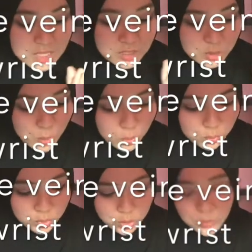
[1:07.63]

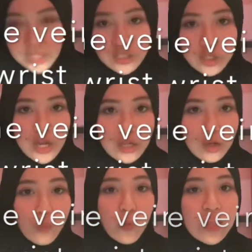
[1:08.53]
So you can
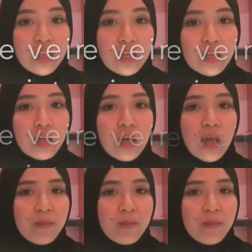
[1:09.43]
check whether